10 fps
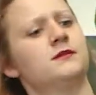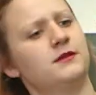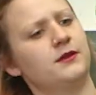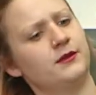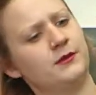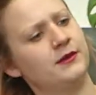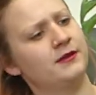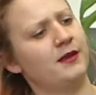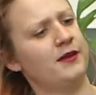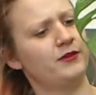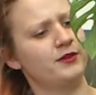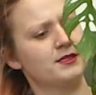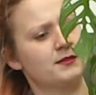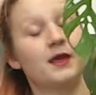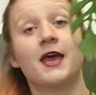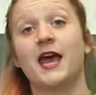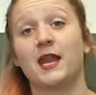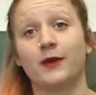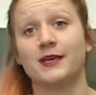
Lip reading: No, I've lost them. Anyway,